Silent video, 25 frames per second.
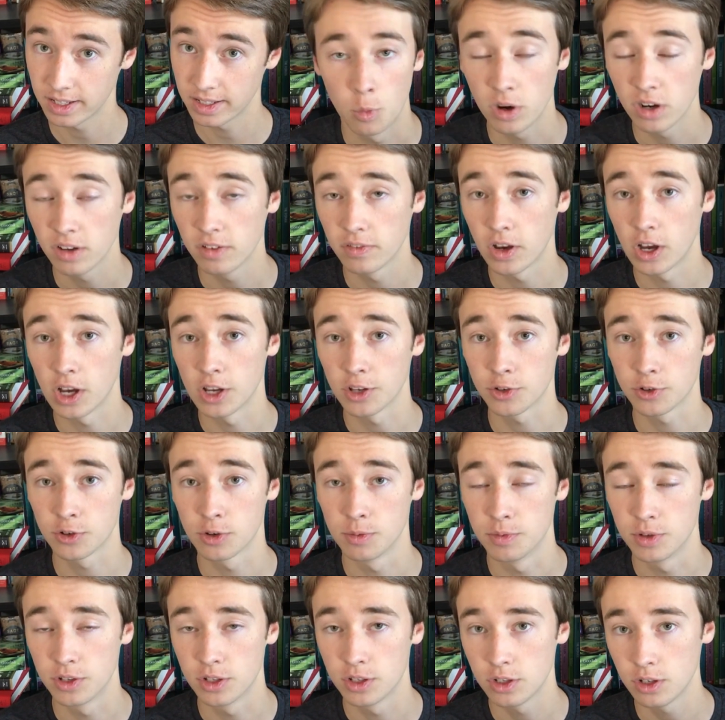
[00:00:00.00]
One of
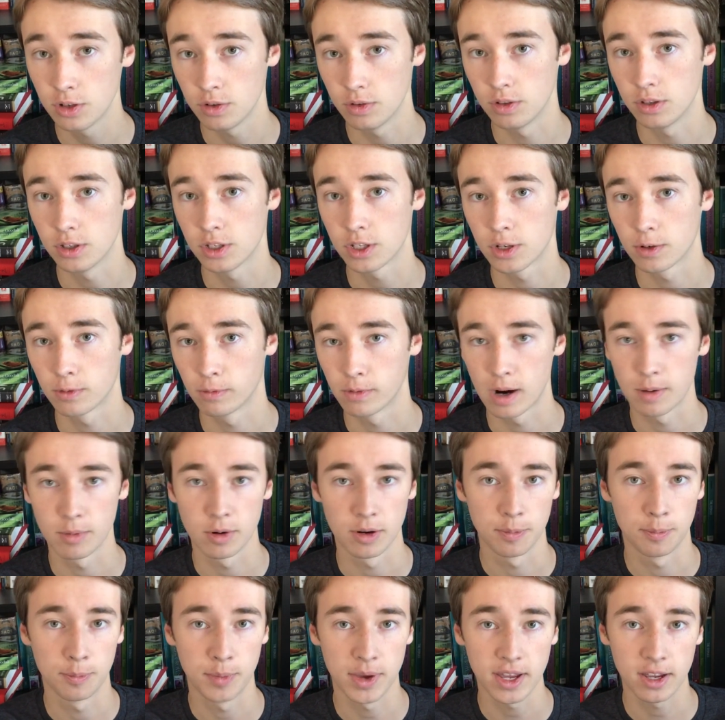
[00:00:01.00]
Ostrom's students,
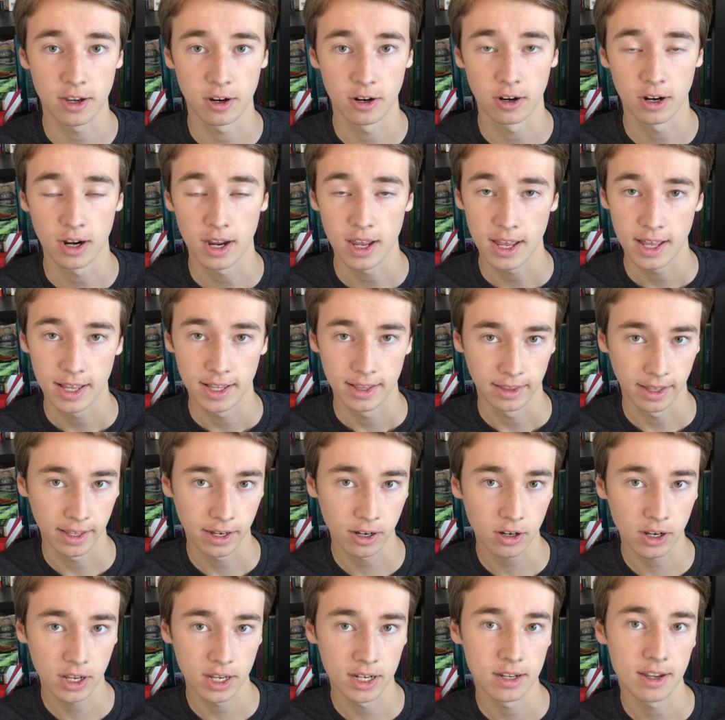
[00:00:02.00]
Robert Baker,
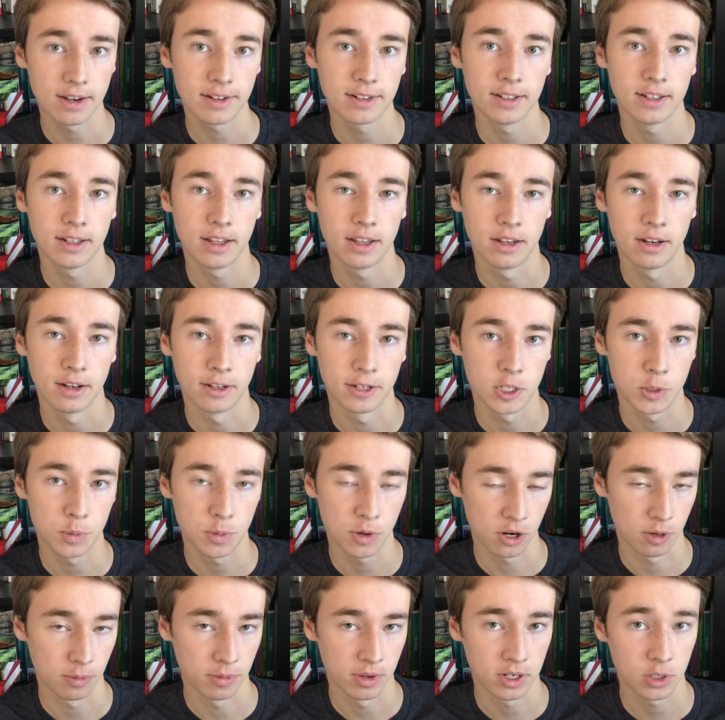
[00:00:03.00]
later conducted an
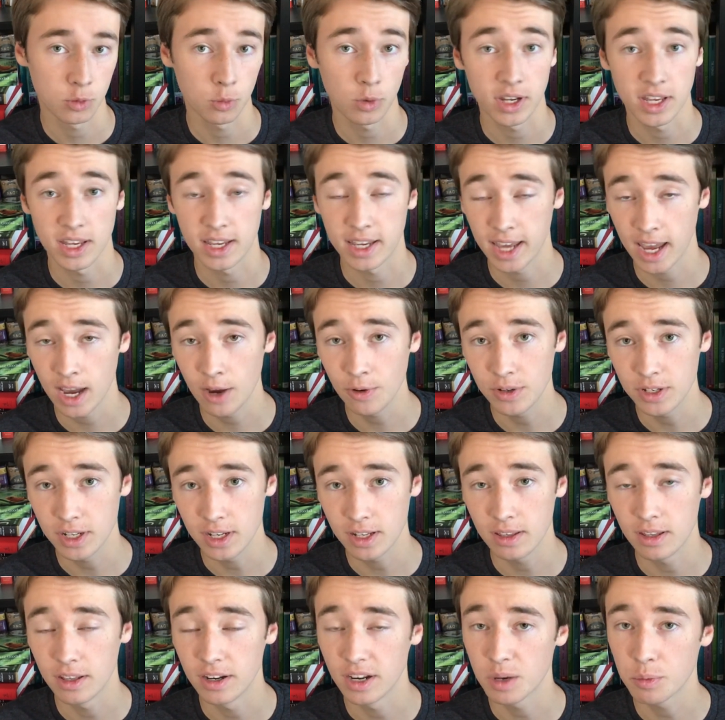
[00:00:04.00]
experiment where he
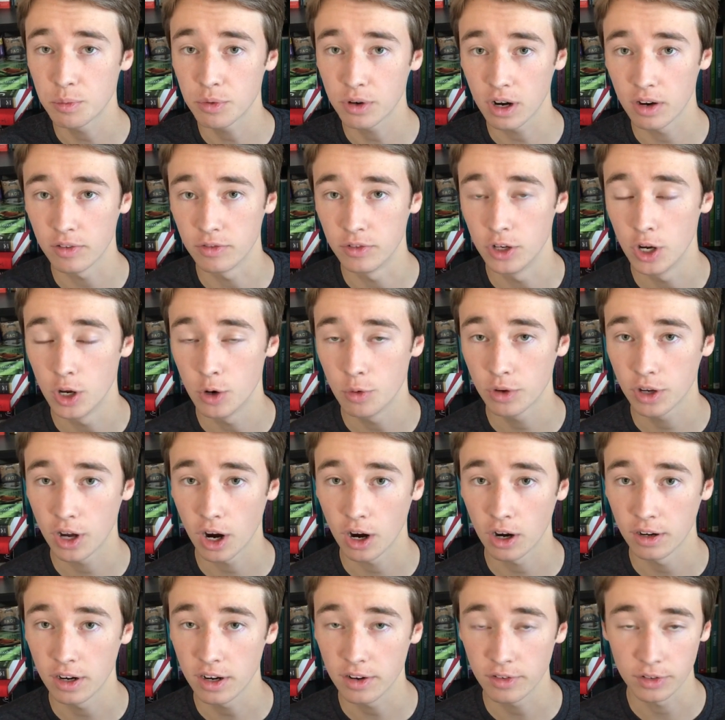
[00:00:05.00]
counted the number of known
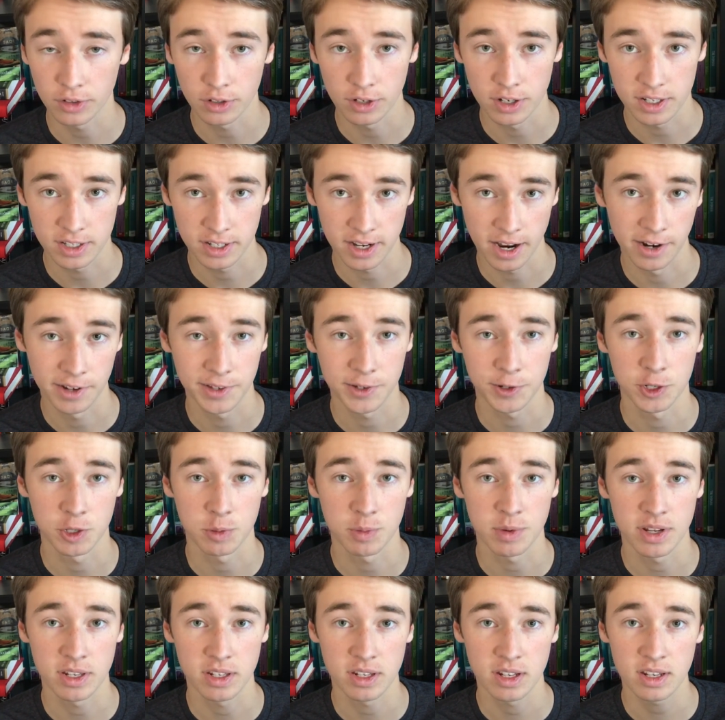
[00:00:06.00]
carnivorous dinosaur
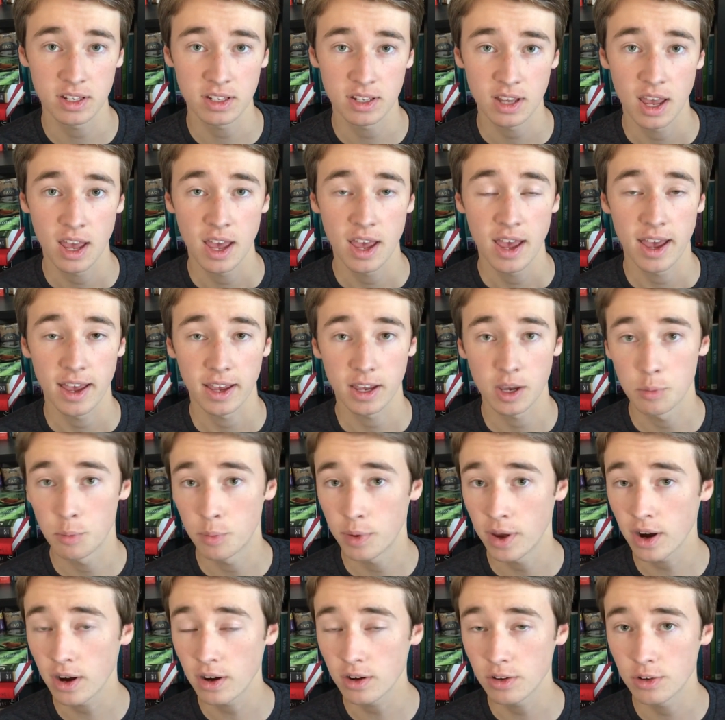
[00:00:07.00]
species
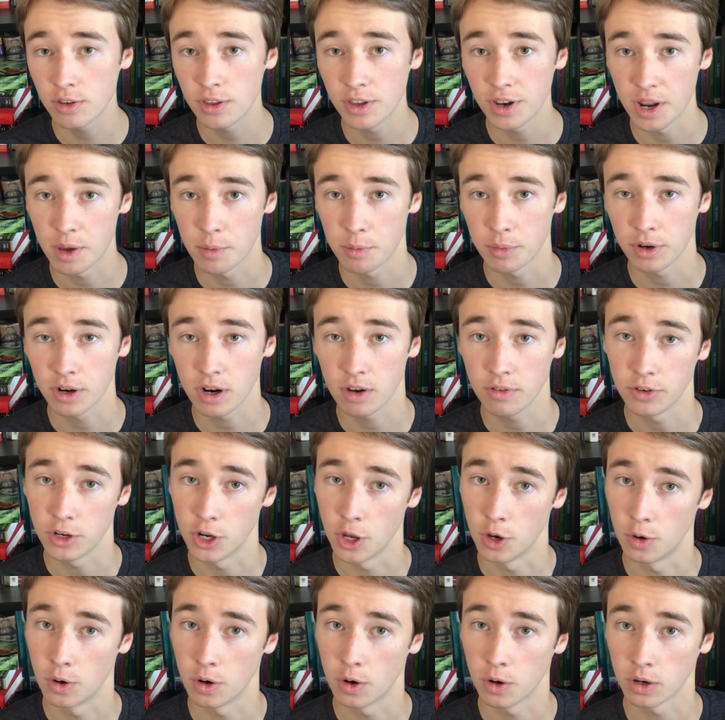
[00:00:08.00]
compared to the number of
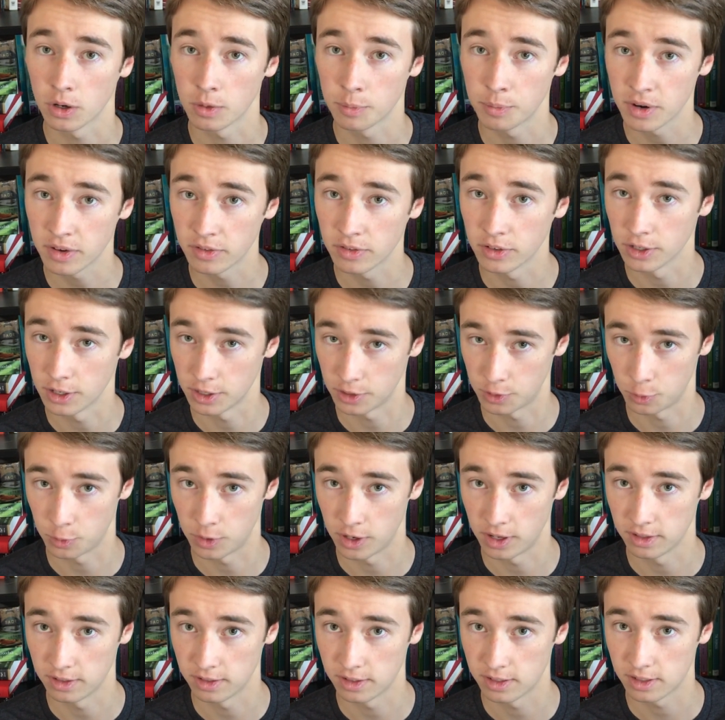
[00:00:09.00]
known herbivorous
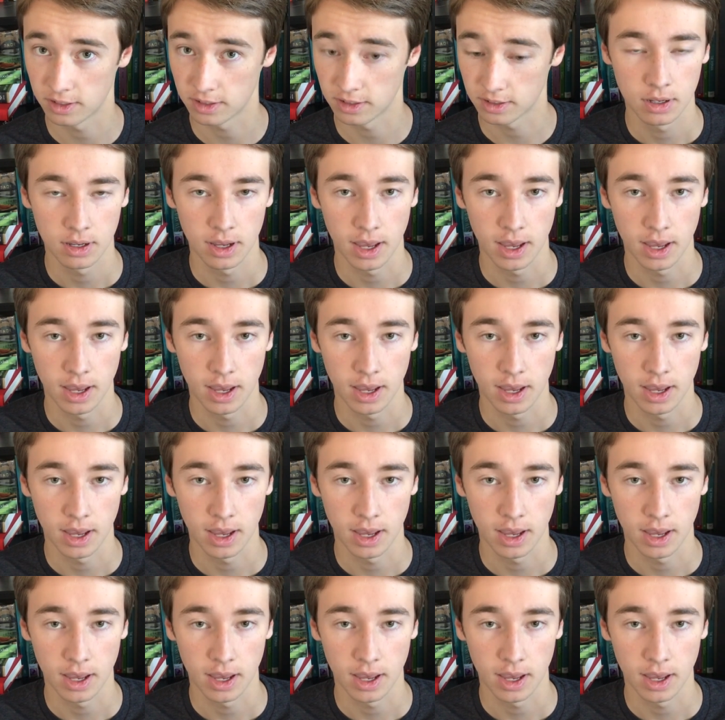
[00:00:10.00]
ones.